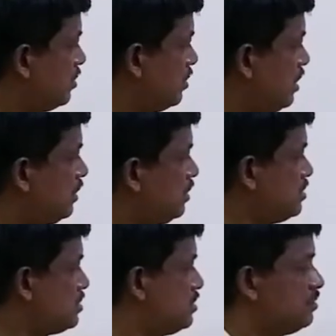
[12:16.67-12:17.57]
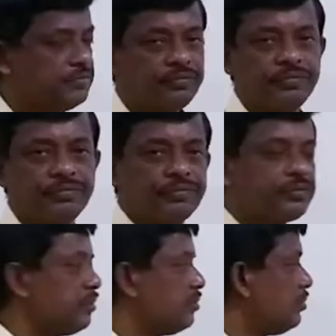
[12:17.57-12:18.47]
At least
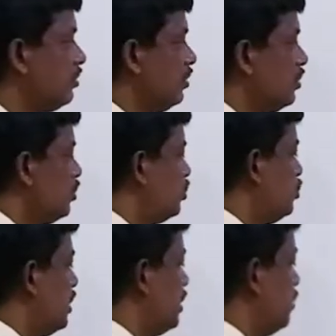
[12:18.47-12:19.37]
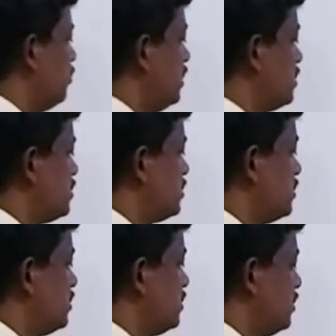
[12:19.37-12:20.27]
two head appears.
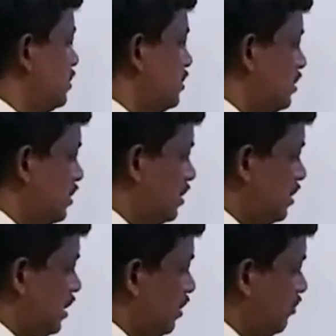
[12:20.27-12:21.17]
And